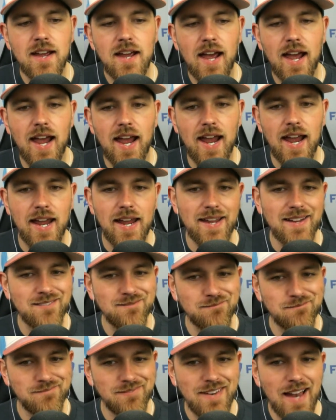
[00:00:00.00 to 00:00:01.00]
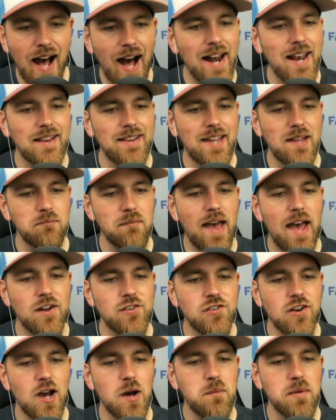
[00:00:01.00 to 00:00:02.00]
a non-elite
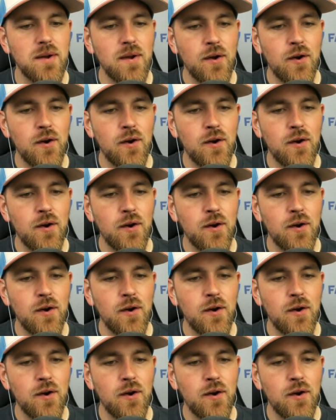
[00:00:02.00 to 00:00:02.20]
matchup.